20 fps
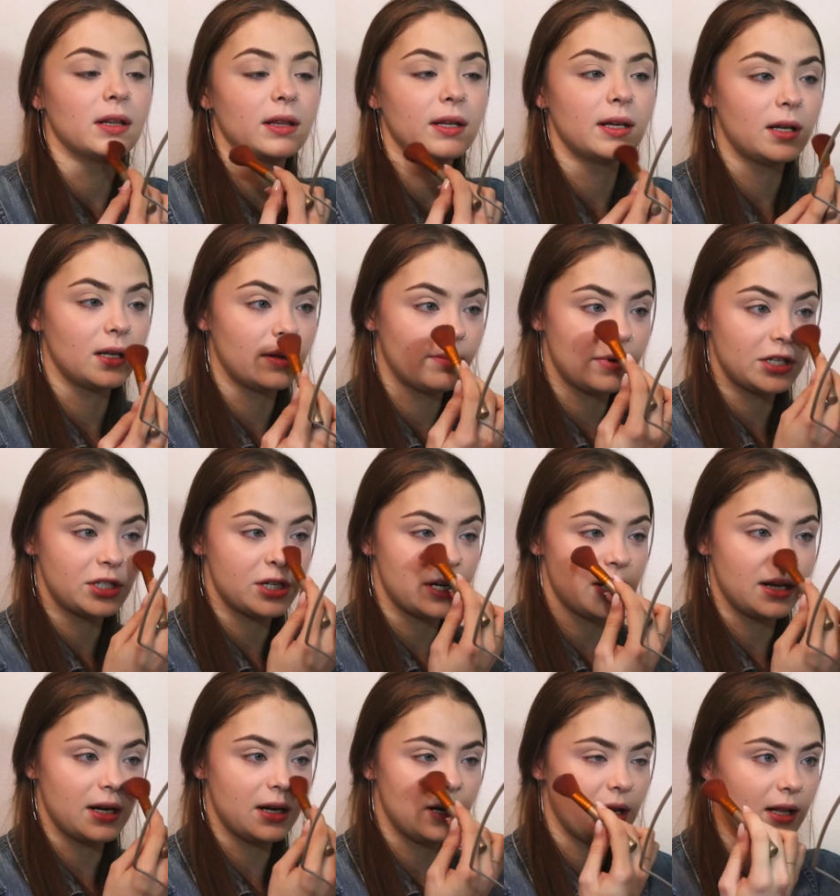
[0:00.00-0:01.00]
a little on my
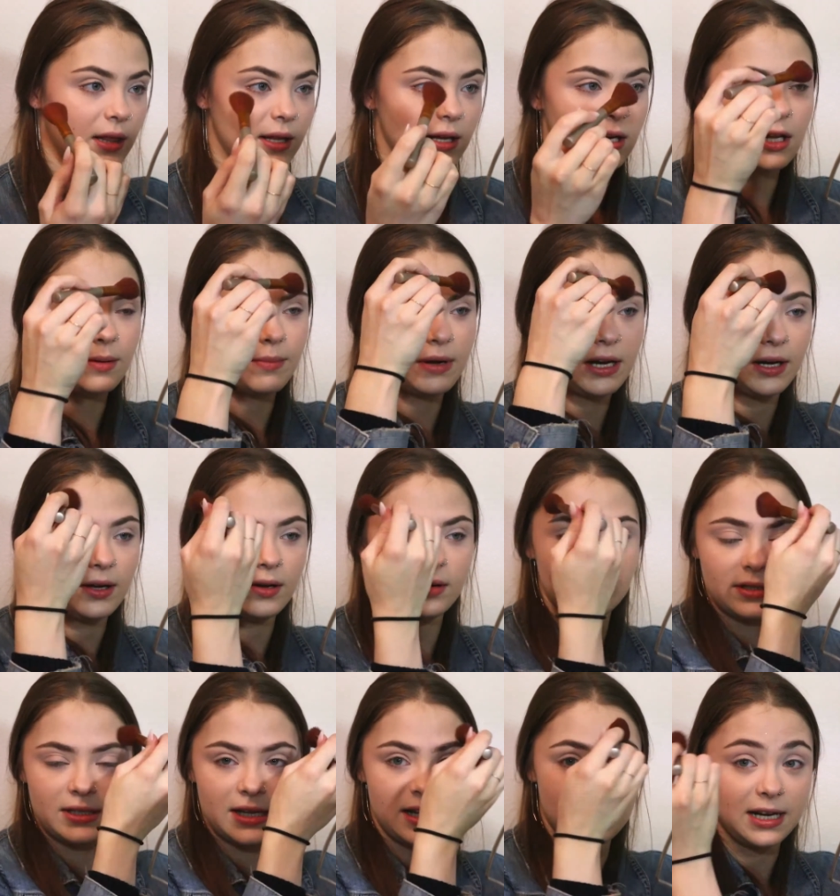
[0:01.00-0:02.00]
chin, a little on my
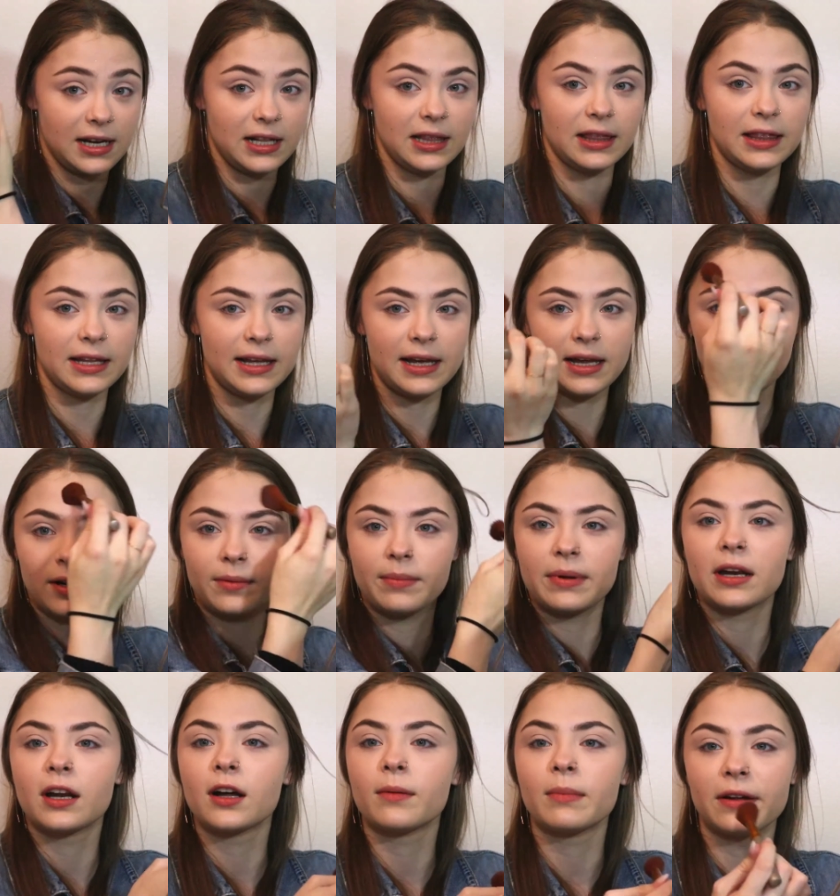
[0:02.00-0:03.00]
nose, and a little
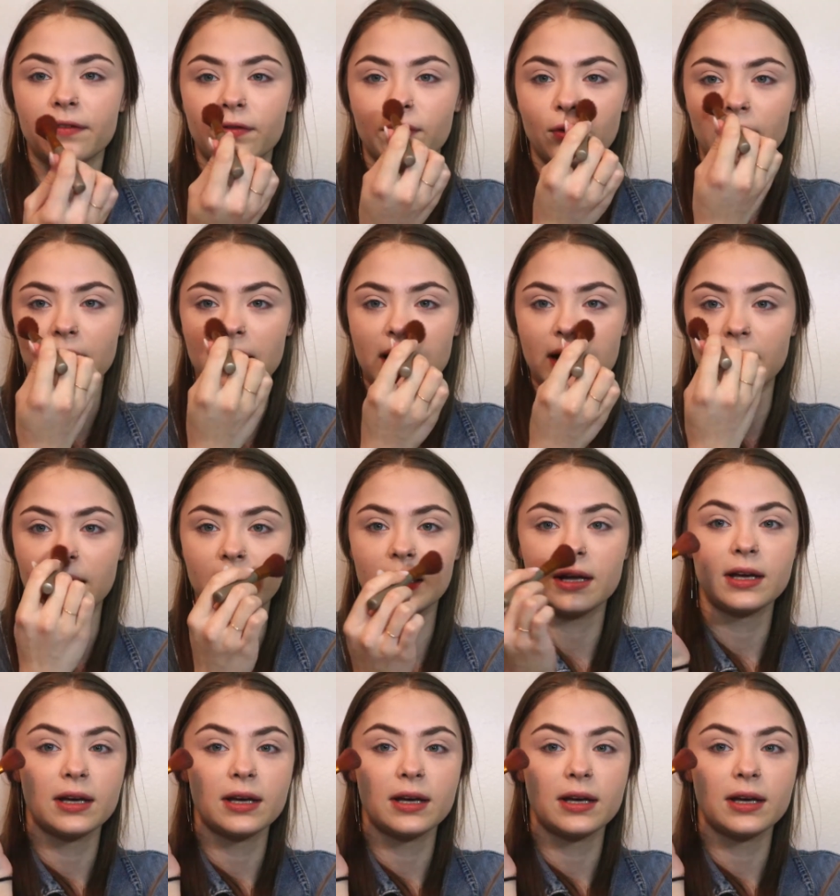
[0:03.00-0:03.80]
bit on my forehead